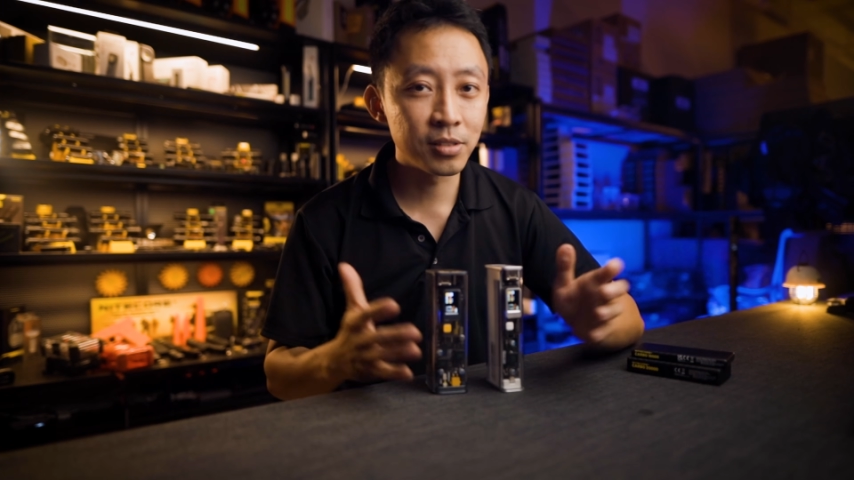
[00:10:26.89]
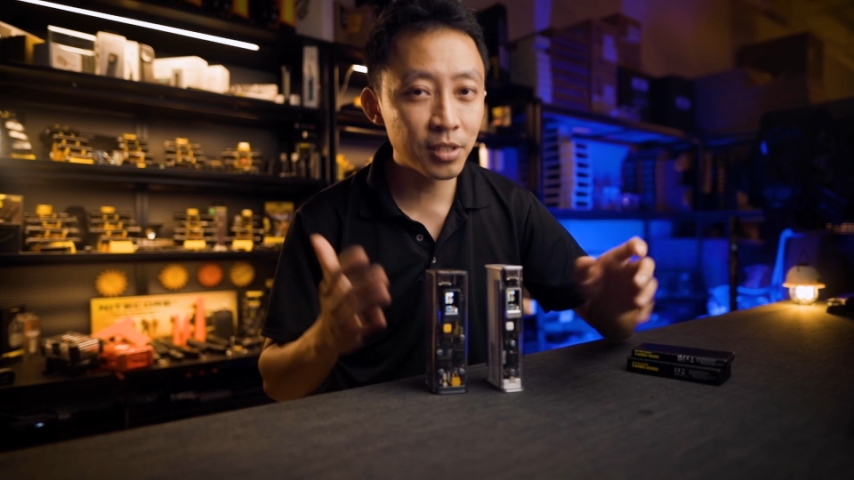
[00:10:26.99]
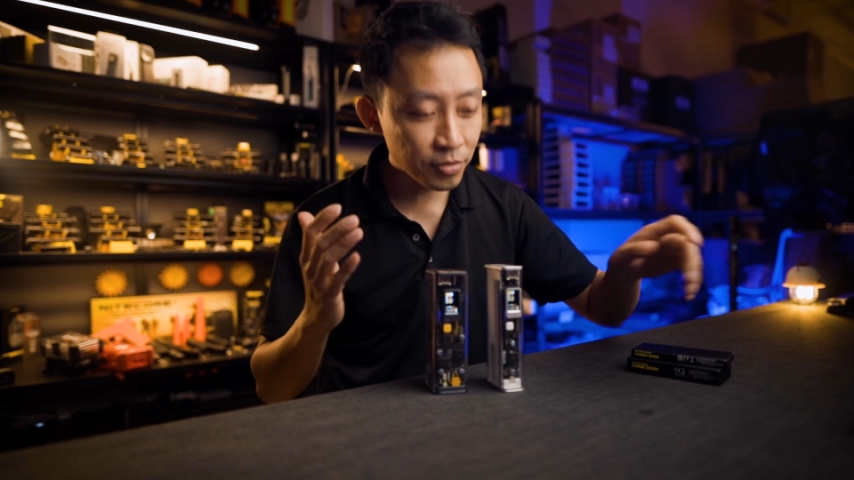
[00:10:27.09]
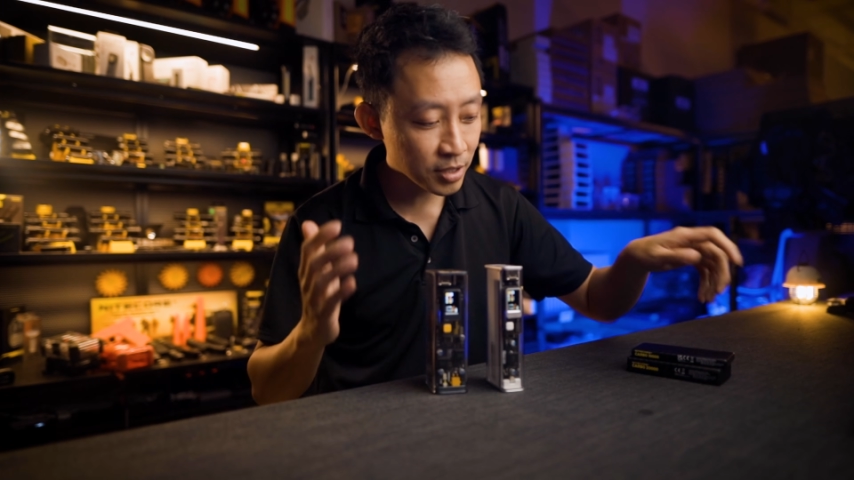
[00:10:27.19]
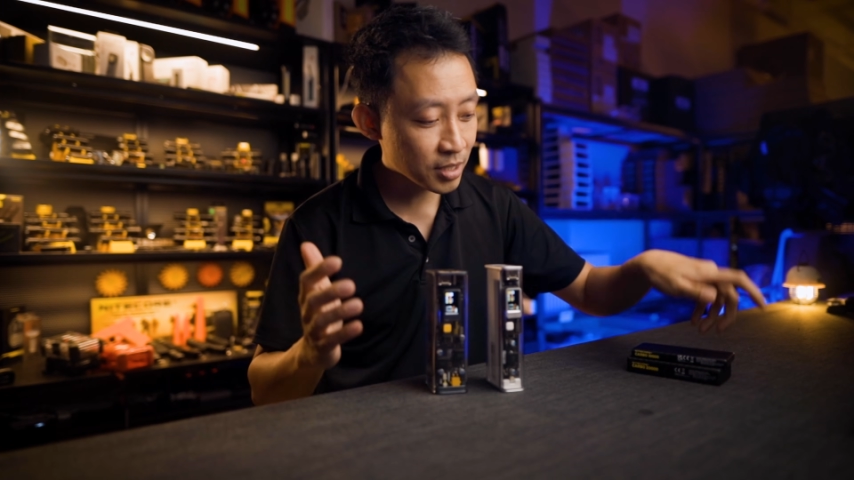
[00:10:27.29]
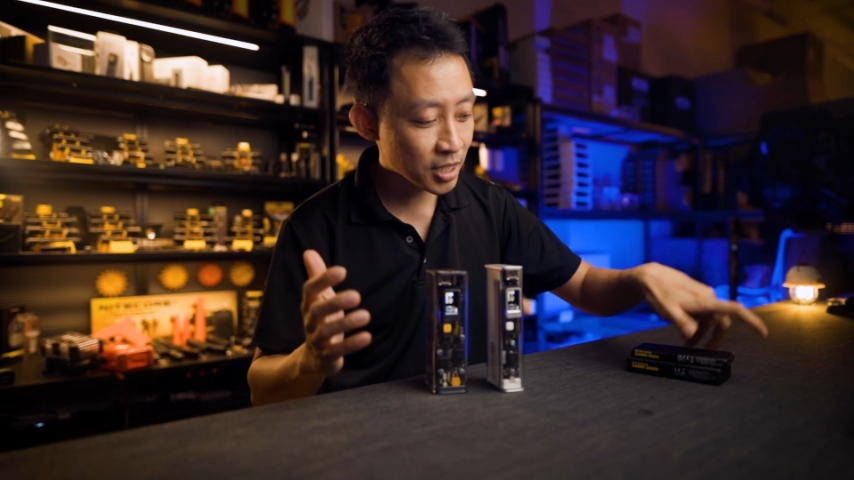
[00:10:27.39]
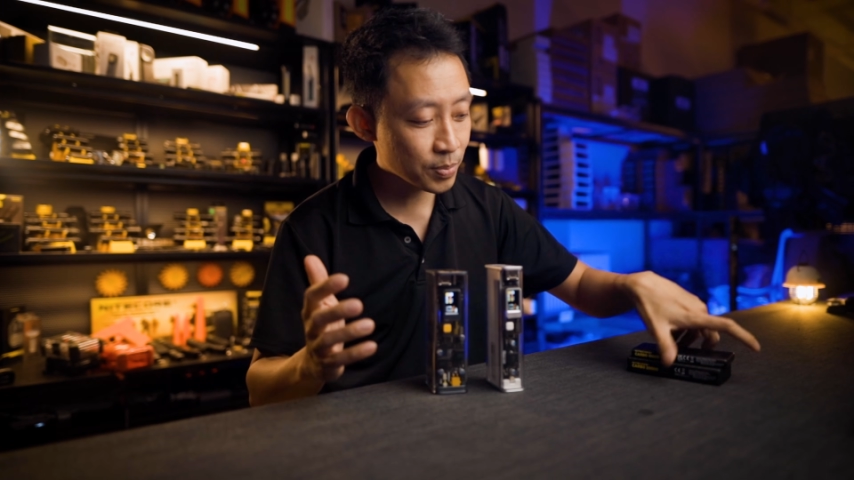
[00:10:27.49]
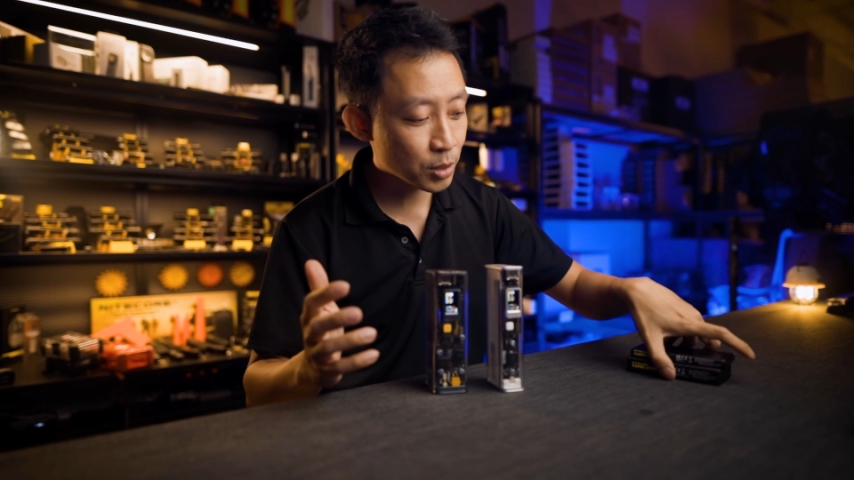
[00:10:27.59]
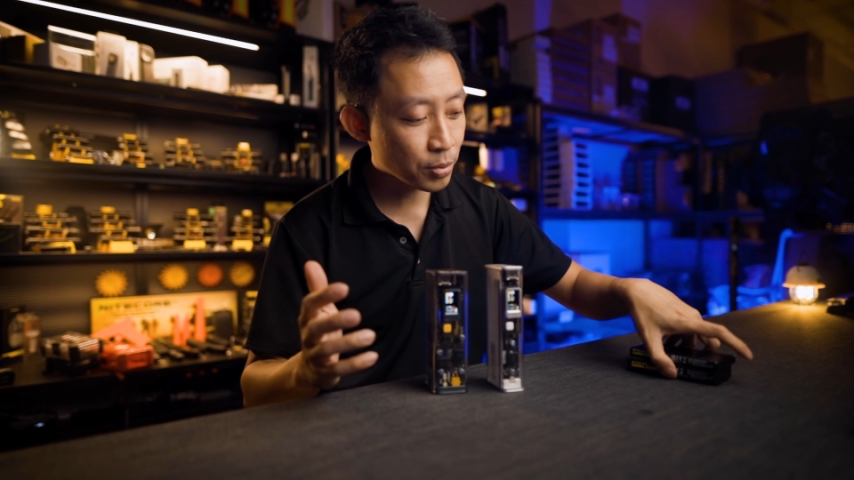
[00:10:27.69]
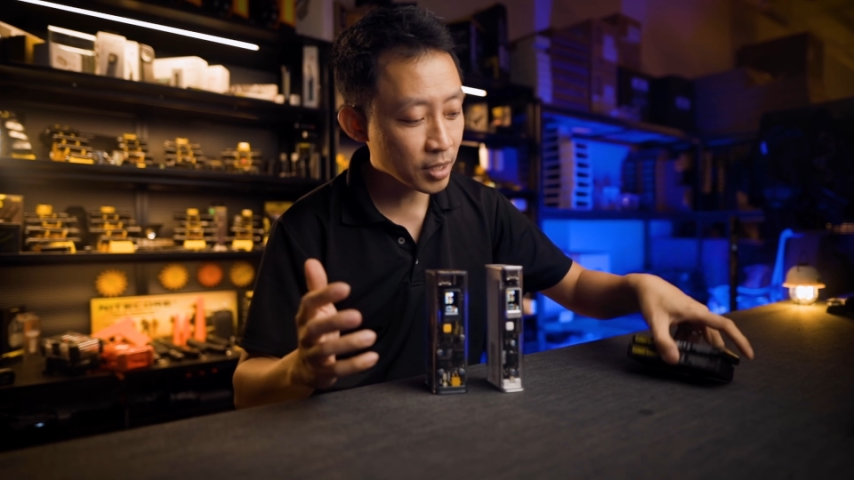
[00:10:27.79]
differences
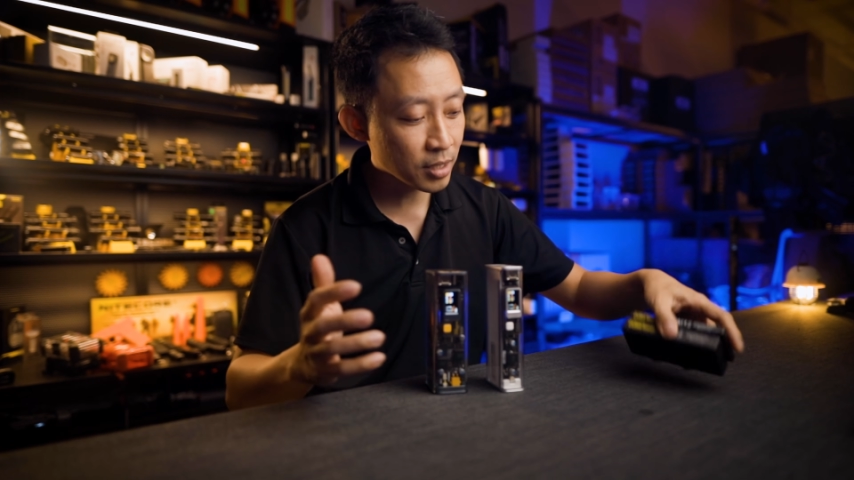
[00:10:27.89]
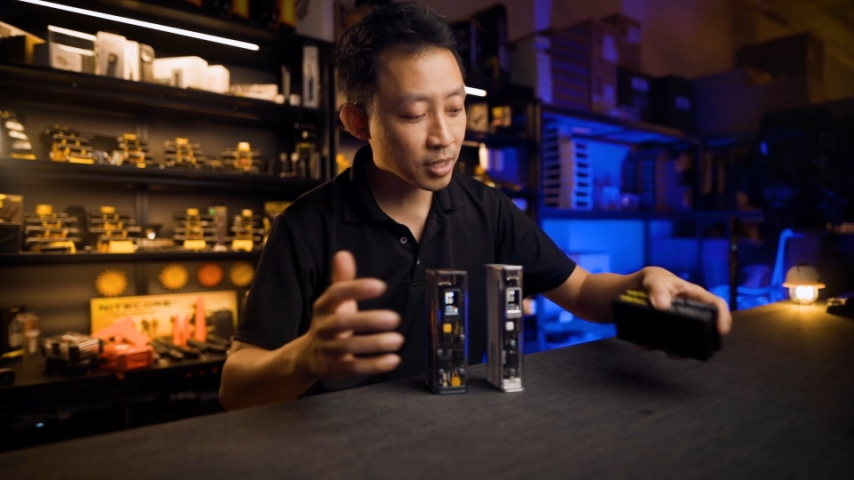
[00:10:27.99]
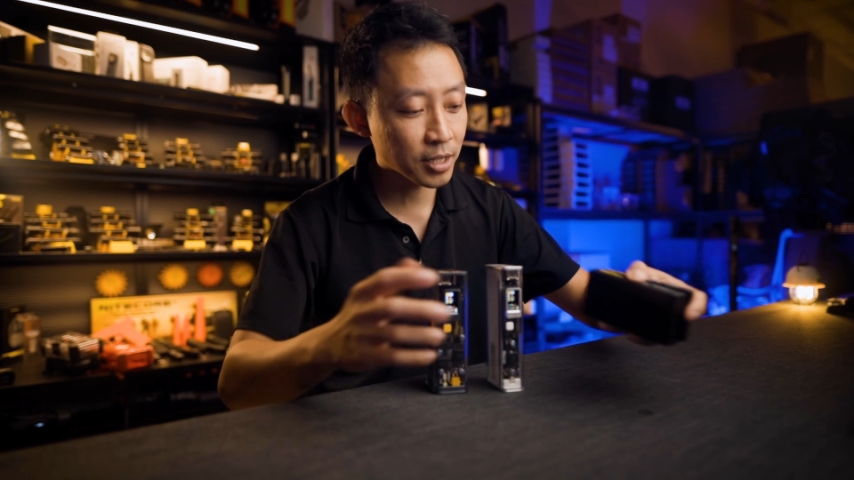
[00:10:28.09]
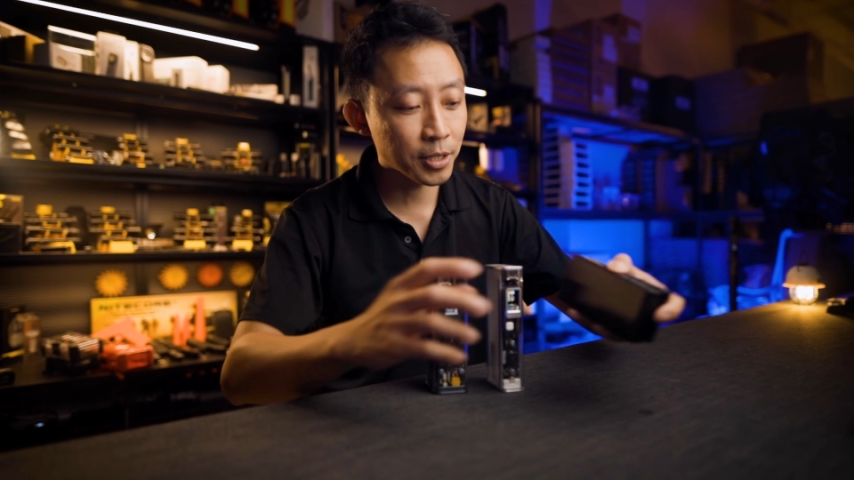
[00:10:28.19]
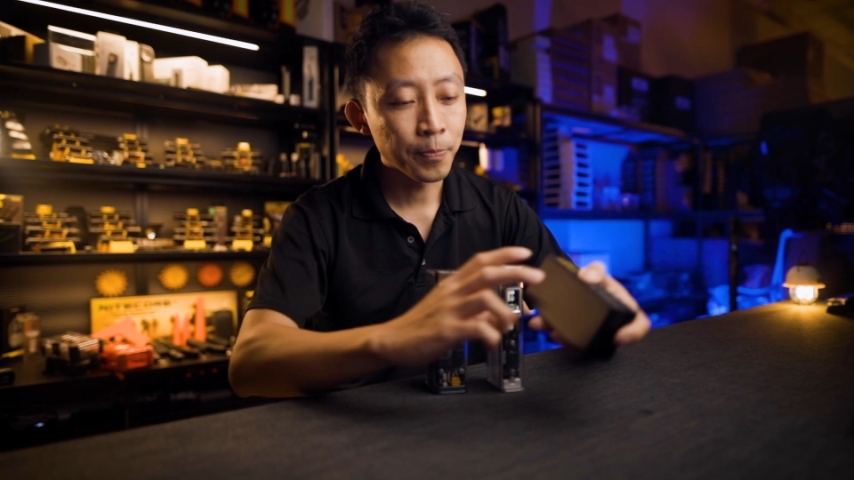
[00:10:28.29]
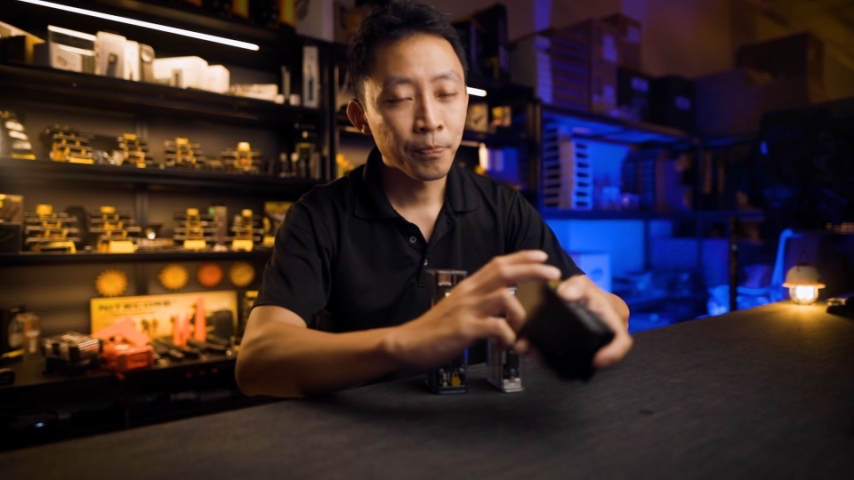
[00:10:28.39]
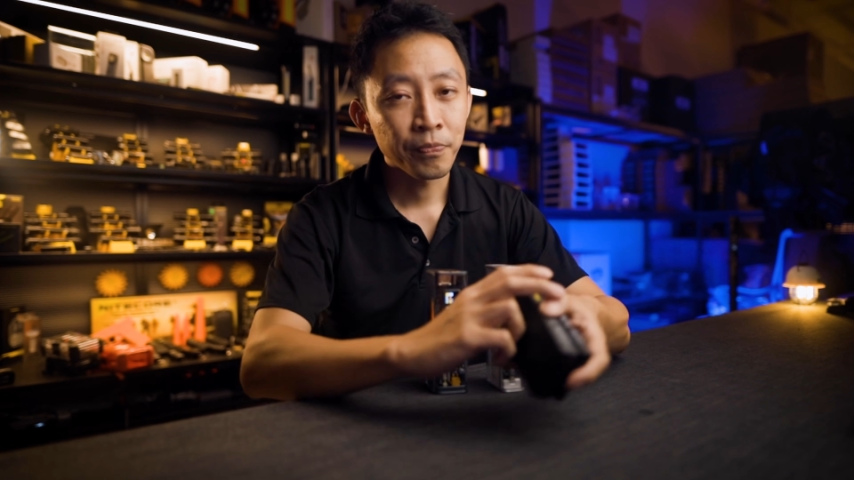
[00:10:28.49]
between the